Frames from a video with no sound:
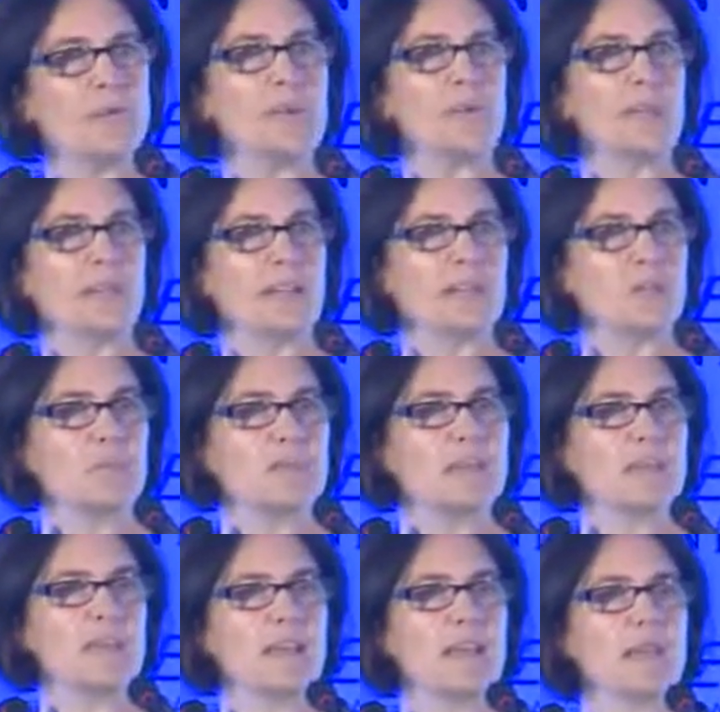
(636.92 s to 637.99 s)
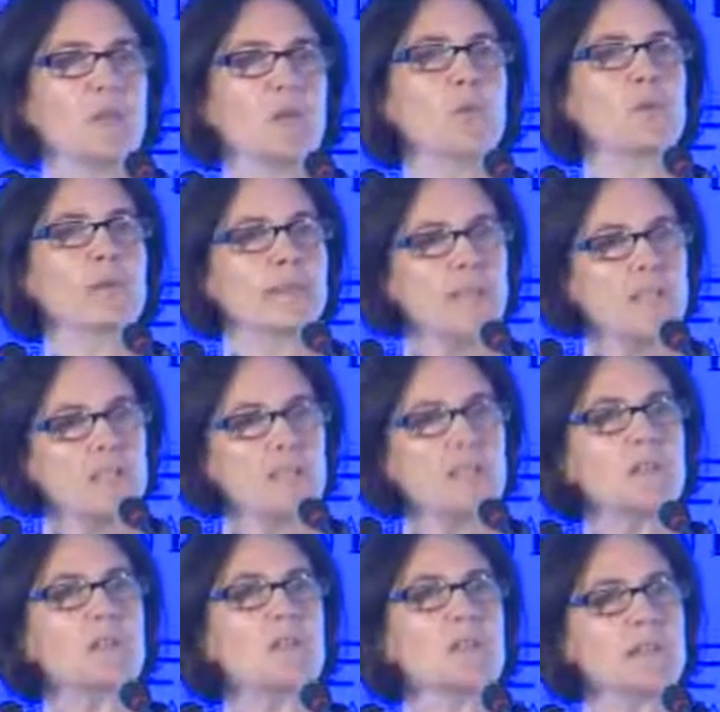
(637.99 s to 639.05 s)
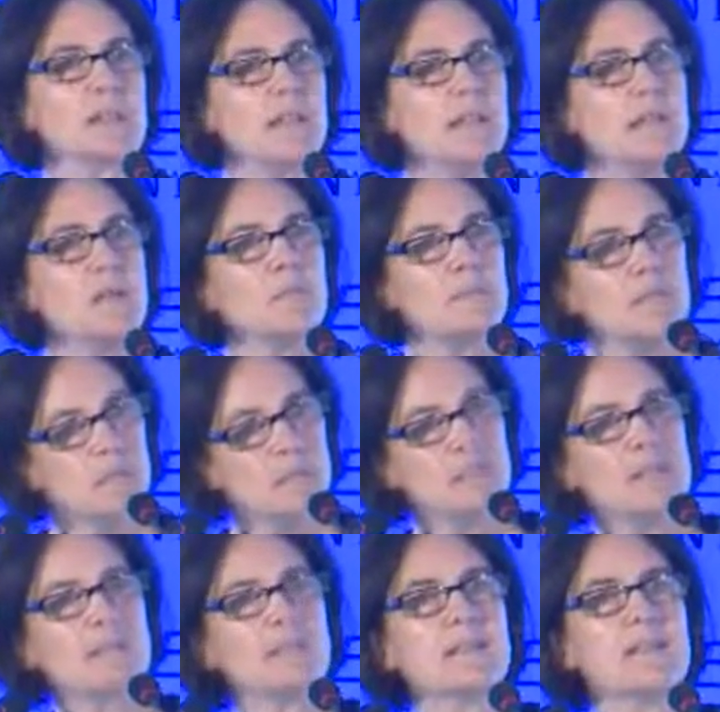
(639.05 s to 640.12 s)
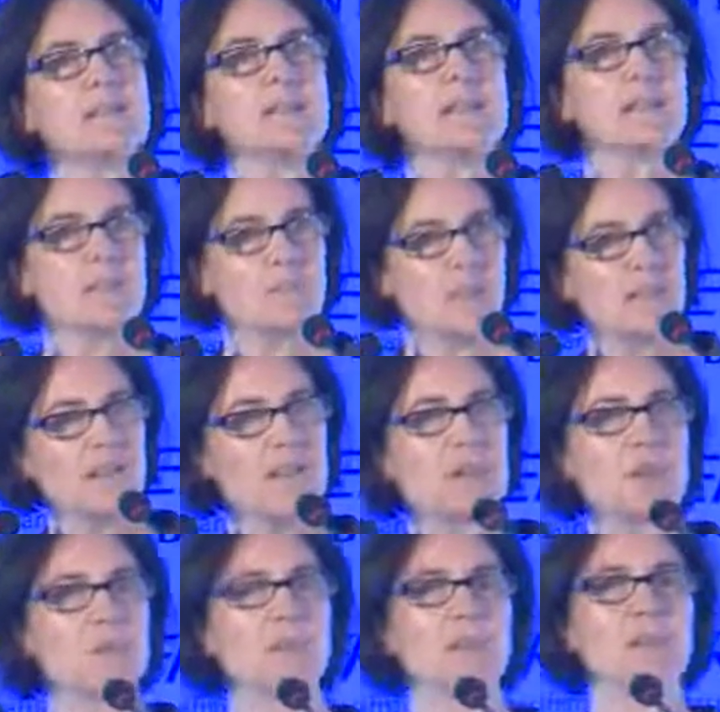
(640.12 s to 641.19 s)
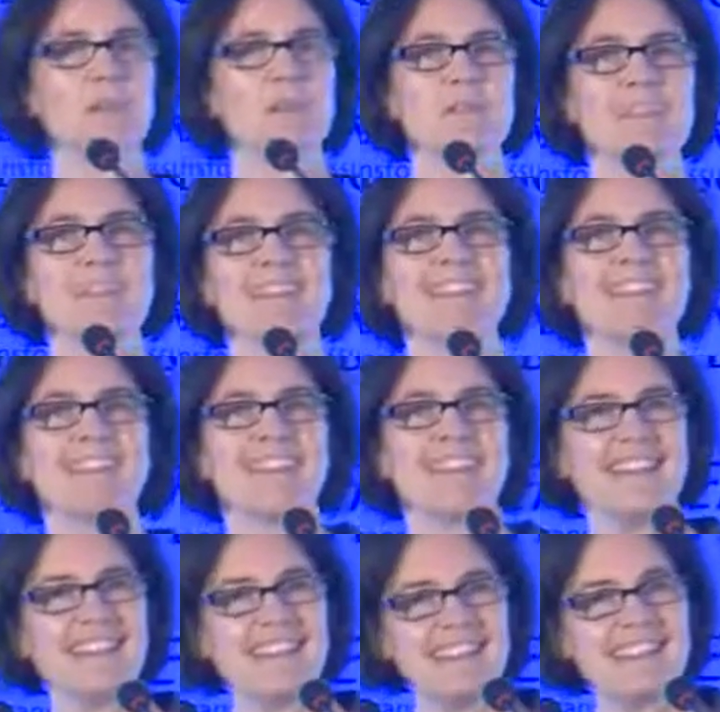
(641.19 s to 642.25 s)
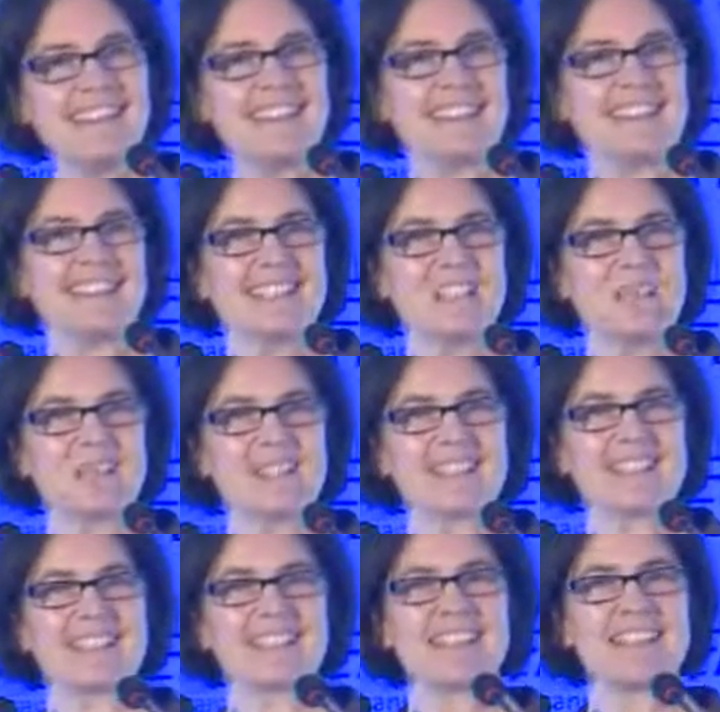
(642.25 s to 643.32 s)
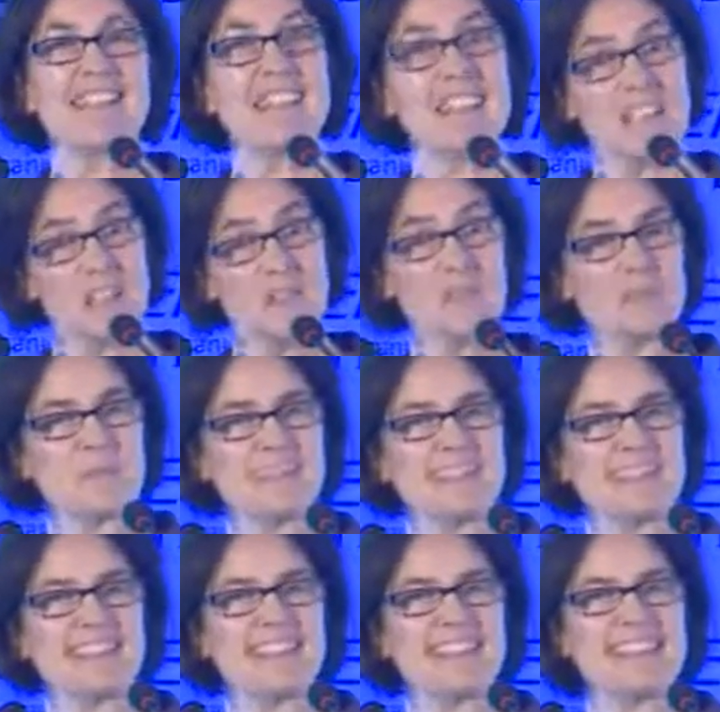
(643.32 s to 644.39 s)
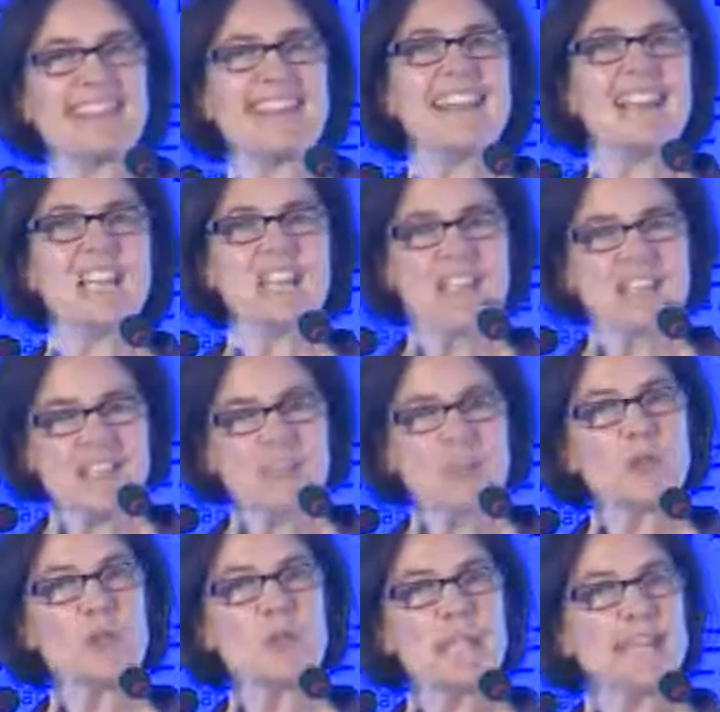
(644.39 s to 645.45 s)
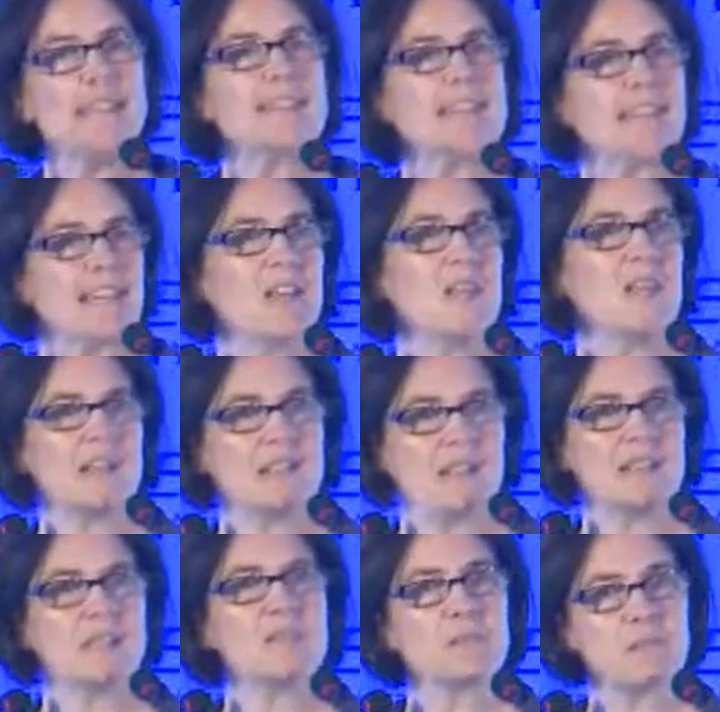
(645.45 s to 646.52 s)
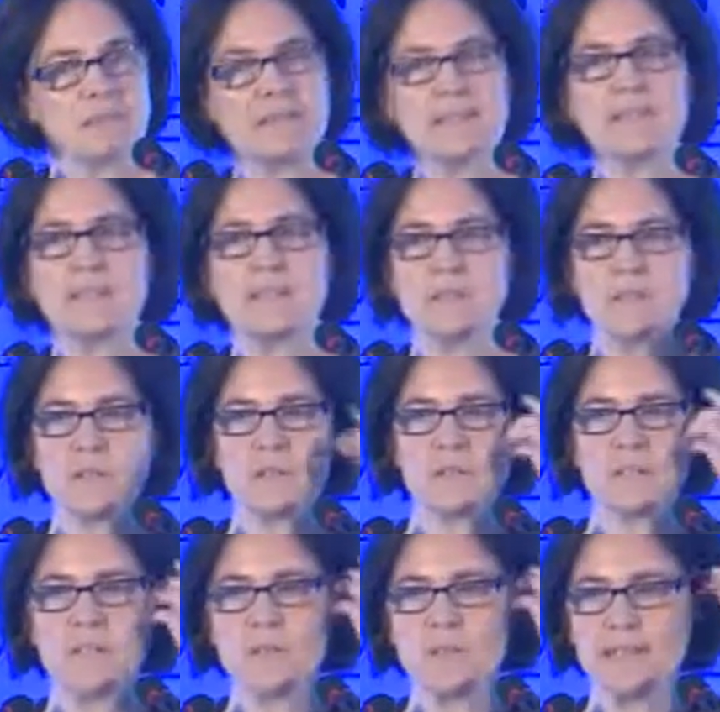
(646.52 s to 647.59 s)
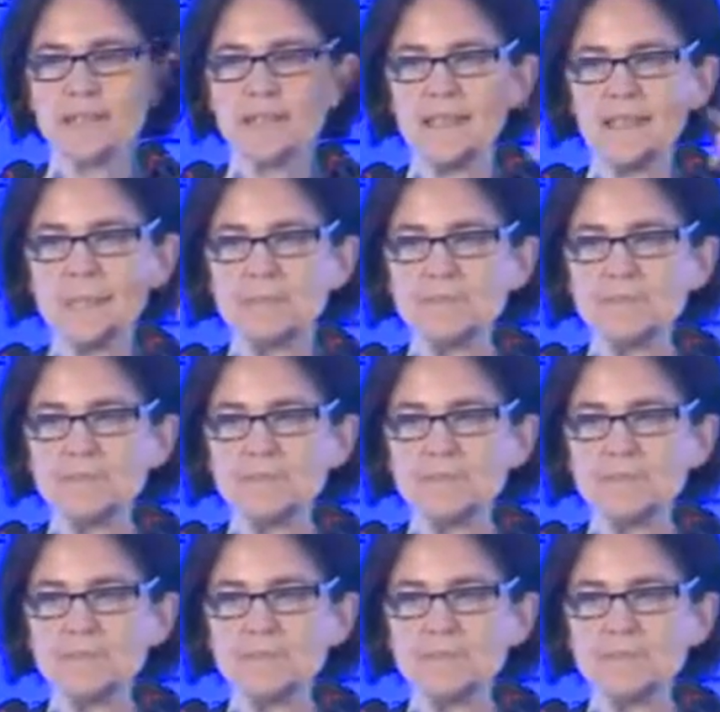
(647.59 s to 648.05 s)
that we're trying to meet together with NGOs, big business, small entrepreneurs, and academics, and government, and create together the kinds of connected solutions we need.